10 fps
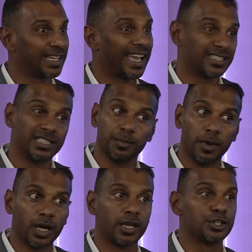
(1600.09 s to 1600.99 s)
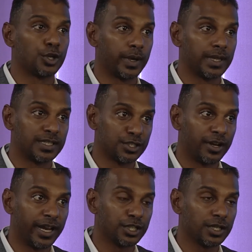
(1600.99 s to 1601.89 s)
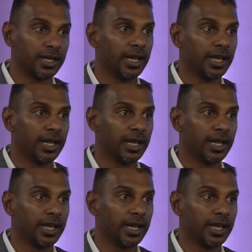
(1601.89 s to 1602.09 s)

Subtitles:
actually, the market is going in this direction.